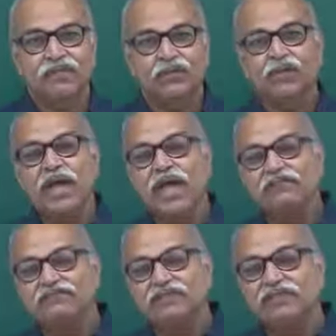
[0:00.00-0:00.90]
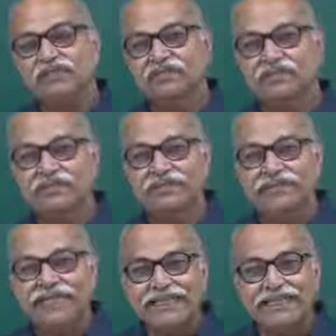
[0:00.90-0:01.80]
you have
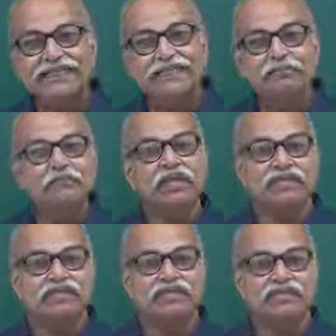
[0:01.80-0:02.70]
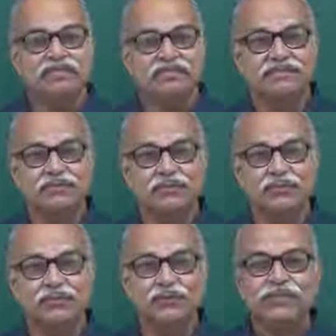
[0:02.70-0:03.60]
10 symbols to
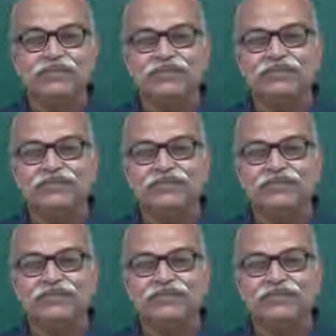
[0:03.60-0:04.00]
use,